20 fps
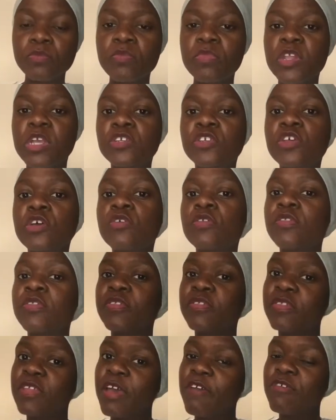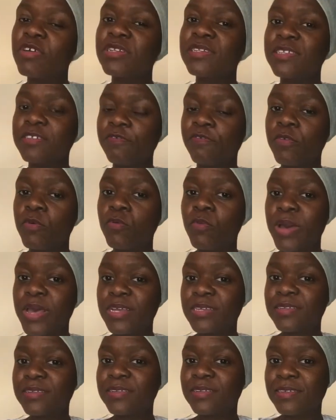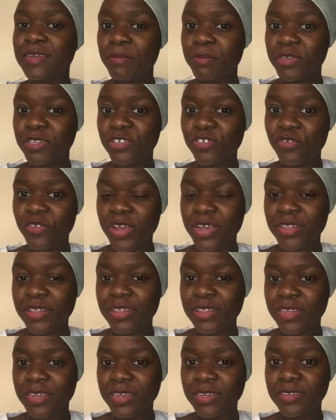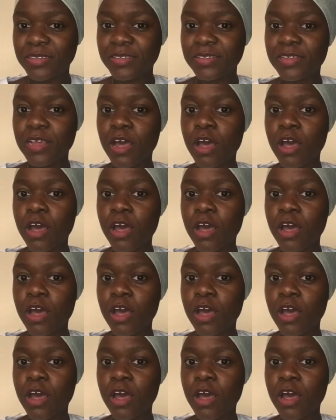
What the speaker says: So there are different ways to demonstrate these